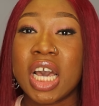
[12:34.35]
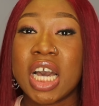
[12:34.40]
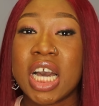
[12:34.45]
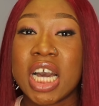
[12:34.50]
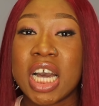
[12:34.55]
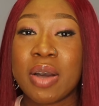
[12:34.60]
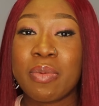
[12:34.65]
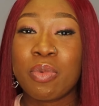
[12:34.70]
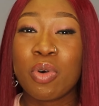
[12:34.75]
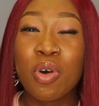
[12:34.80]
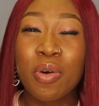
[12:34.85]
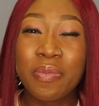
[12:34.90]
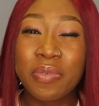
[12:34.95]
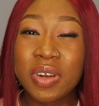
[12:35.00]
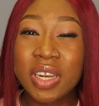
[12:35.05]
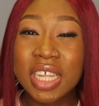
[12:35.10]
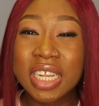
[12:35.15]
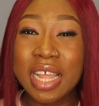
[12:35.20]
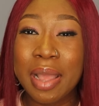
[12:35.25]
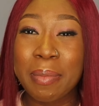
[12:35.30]
Um,
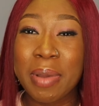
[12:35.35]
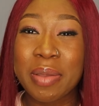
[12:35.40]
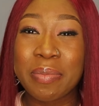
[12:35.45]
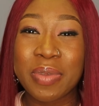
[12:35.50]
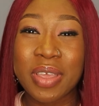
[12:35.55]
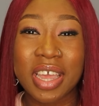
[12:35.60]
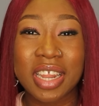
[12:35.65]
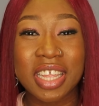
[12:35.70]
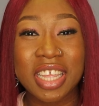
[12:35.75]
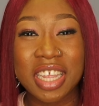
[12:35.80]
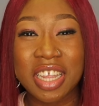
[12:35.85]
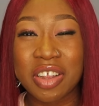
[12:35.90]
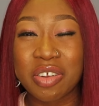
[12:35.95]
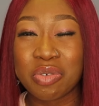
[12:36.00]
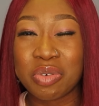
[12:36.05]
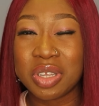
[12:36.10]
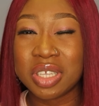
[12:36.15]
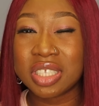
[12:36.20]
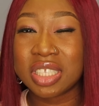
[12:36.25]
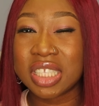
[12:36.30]
hopefully there might be an
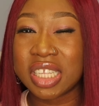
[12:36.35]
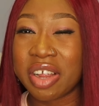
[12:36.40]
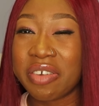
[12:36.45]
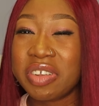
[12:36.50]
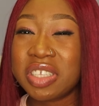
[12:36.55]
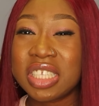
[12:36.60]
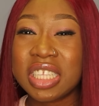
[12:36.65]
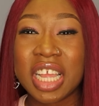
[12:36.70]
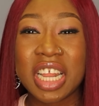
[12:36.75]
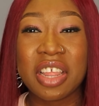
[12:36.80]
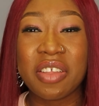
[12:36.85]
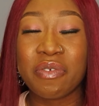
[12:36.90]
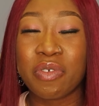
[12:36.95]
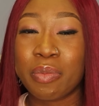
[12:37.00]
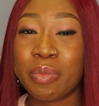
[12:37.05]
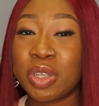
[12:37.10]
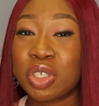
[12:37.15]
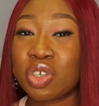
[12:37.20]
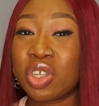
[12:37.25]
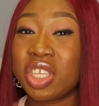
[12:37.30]
increase. There isn't any
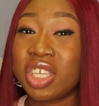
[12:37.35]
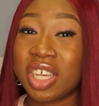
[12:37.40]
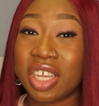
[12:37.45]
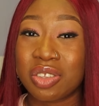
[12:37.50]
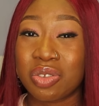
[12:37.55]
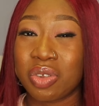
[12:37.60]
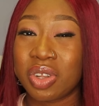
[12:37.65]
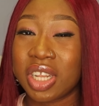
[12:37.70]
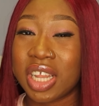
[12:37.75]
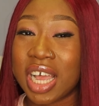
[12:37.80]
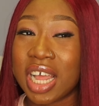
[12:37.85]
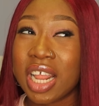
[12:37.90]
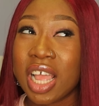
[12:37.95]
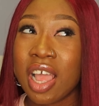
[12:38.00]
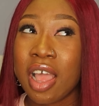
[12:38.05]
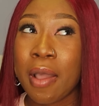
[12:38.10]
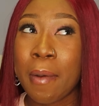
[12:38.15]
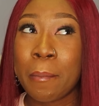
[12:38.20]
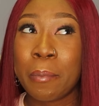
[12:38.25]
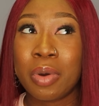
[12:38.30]
information yet on that
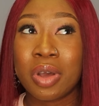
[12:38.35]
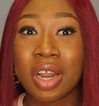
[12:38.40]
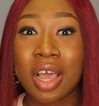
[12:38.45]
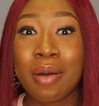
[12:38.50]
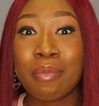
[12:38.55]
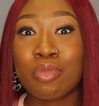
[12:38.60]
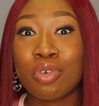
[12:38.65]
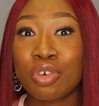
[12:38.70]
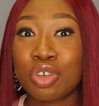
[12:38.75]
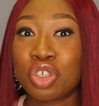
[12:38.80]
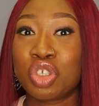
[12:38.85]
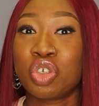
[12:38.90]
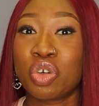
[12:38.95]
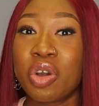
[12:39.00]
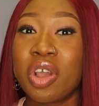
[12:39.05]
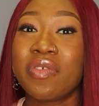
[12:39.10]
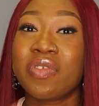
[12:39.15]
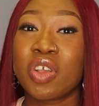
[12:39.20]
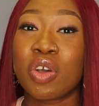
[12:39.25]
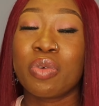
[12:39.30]
but I'm not
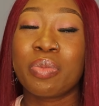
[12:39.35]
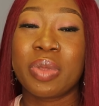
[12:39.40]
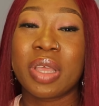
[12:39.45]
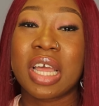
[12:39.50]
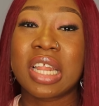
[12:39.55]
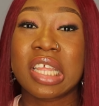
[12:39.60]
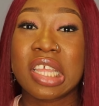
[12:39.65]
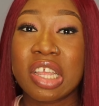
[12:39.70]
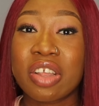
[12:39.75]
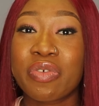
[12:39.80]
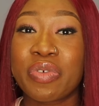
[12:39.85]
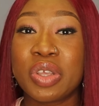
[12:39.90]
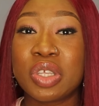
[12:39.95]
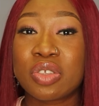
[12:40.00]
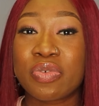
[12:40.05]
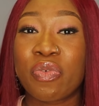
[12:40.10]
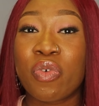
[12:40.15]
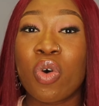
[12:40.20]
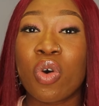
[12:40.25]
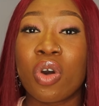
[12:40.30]
sure if there will be an
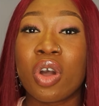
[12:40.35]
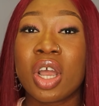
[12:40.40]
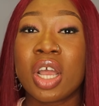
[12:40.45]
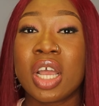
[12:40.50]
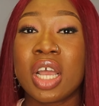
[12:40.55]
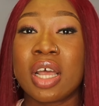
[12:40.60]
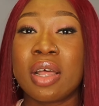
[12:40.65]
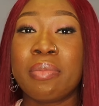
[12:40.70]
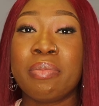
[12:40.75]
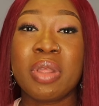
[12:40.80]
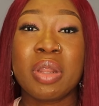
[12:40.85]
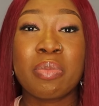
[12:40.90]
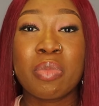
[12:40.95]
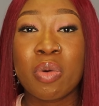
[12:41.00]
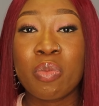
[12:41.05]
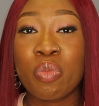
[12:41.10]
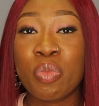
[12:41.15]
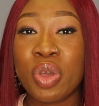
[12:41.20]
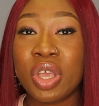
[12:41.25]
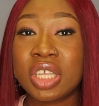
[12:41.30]
increase for
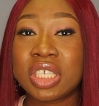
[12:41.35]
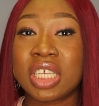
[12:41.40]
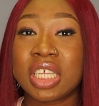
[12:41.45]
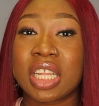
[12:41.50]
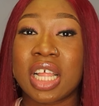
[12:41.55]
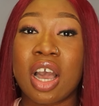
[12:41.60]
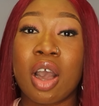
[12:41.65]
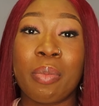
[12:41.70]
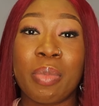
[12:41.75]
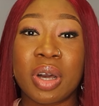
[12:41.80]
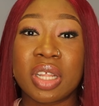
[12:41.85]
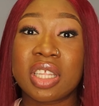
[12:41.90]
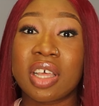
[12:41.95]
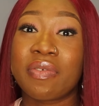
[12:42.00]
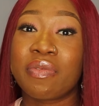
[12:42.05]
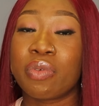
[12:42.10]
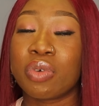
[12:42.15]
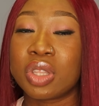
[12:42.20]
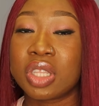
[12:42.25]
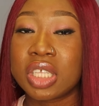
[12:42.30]
minimum wage in
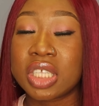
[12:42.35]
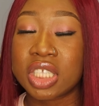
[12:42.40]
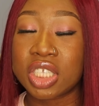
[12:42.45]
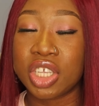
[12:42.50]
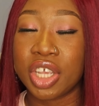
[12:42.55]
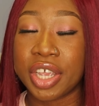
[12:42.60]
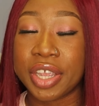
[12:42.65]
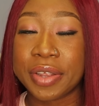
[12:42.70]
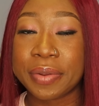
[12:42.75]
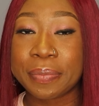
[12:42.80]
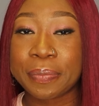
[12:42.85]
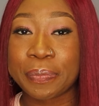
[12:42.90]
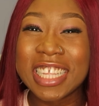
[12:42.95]
Alberta for this year.